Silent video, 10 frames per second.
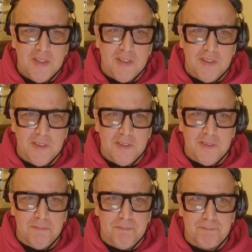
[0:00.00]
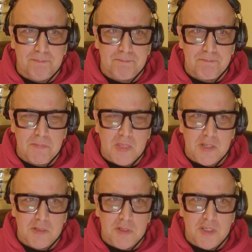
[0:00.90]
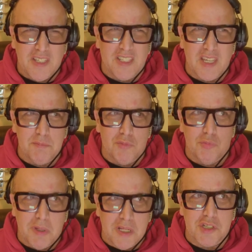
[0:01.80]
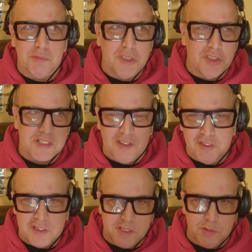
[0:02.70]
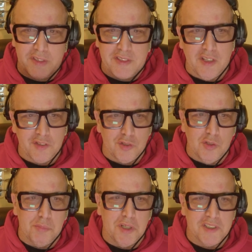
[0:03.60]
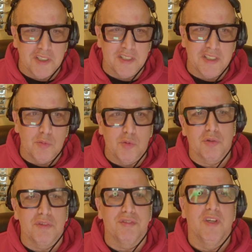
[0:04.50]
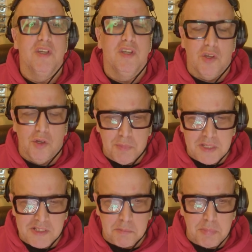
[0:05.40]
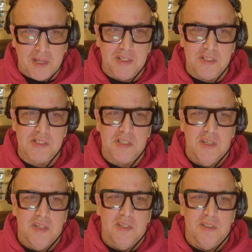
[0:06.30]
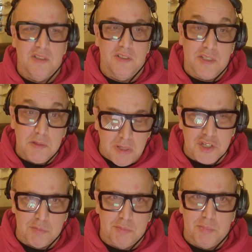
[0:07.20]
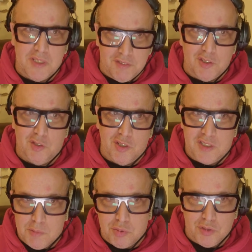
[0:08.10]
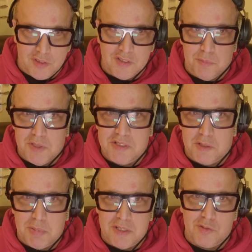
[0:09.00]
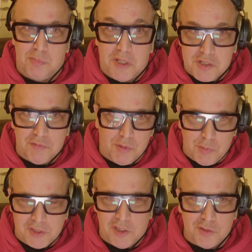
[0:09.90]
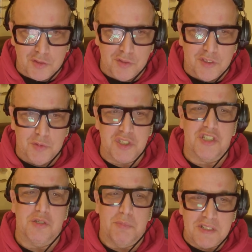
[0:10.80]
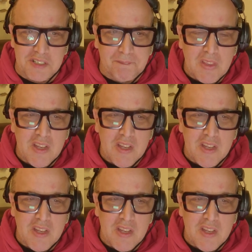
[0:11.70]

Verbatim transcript: Um, uh, he came to Belgium in the 70s, he will tell us all about it, and he worked with amazing bands. Uh, in Belgium, believe it or not. He brought these amazing bands to Belgium, from what I understood, which is amazing.